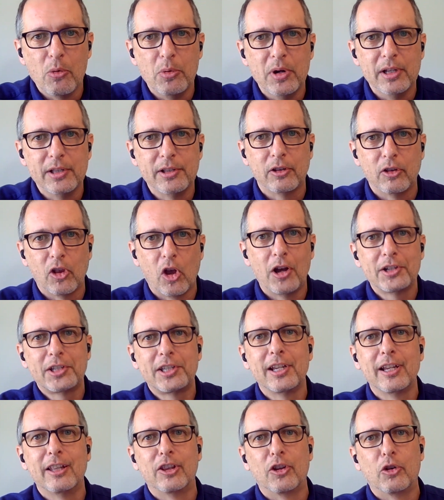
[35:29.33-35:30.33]
was
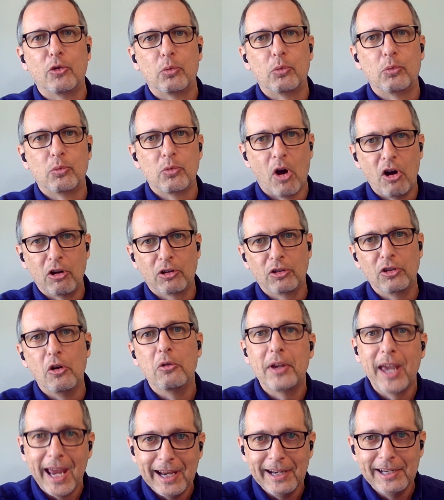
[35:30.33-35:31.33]
launching in the wrong
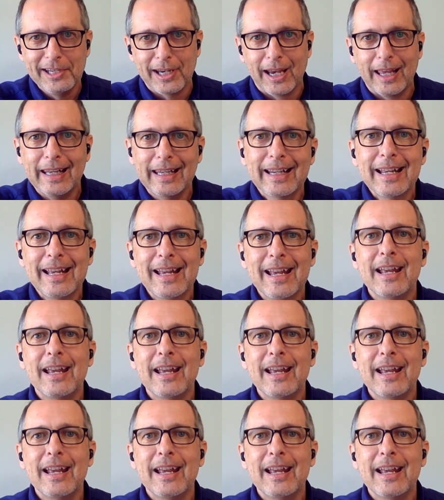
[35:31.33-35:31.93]
location.